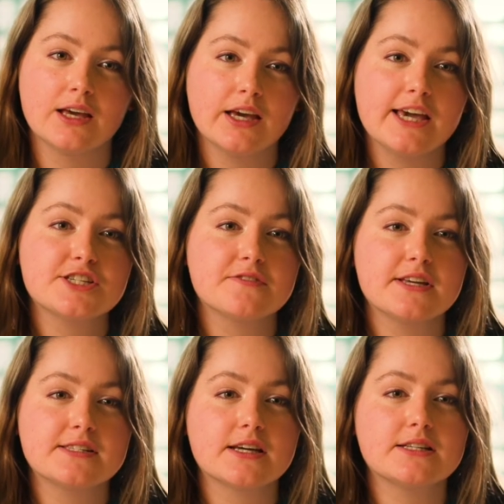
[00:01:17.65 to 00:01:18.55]
Each of
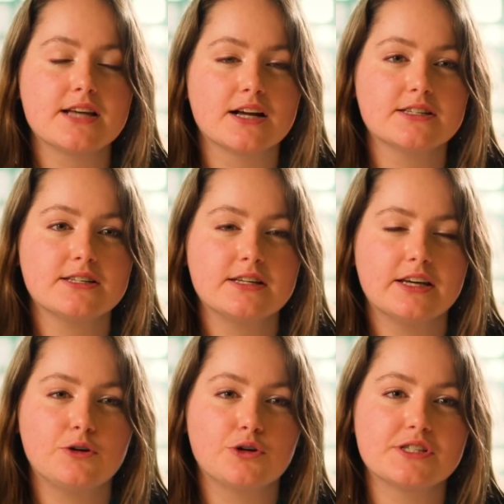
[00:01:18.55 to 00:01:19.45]
these are conducted
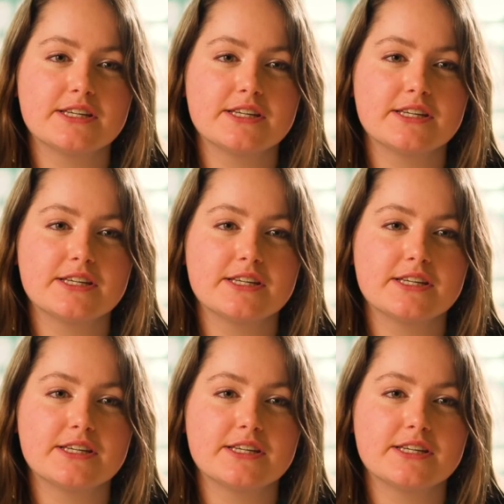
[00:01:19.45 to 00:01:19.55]
in order to